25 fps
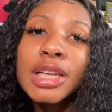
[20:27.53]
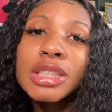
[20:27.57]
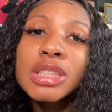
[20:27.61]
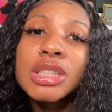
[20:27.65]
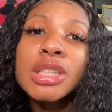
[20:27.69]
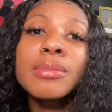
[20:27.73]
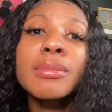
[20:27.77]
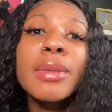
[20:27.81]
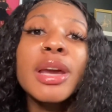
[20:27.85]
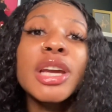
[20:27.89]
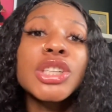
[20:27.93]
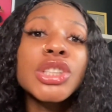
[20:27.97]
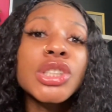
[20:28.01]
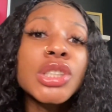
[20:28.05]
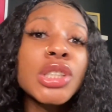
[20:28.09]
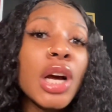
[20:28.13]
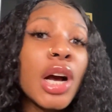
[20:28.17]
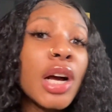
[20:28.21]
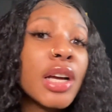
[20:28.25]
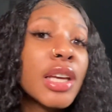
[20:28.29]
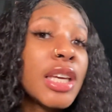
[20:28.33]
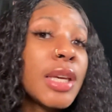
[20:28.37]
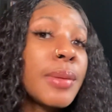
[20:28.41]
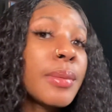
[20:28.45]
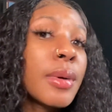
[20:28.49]
So make sure y'all
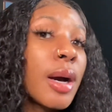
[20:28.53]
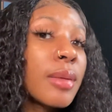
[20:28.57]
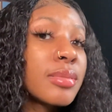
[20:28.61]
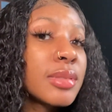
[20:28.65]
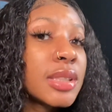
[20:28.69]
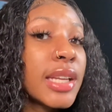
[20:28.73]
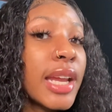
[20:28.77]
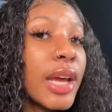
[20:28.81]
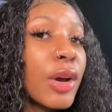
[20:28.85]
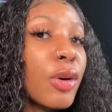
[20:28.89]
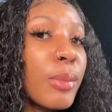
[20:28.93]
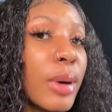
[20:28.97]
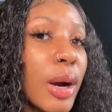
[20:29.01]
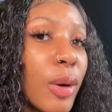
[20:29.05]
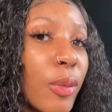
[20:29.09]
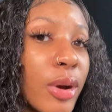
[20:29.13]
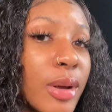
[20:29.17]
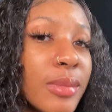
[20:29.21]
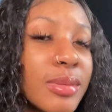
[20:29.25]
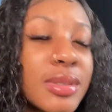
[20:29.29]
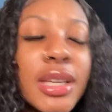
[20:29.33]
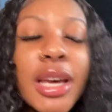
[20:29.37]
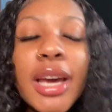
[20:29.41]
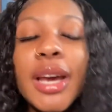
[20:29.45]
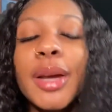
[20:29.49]
keep up to date with my
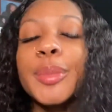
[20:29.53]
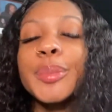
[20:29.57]
website.